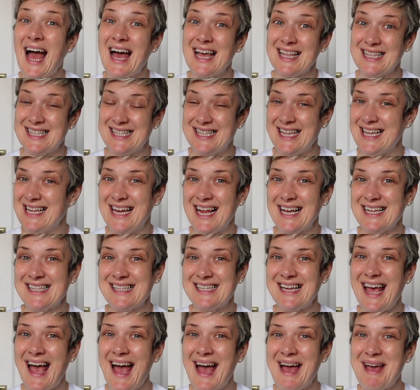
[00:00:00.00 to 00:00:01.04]
I'll see you
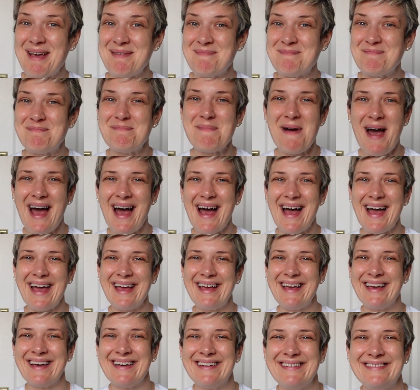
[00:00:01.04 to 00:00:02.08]
next time. Bye!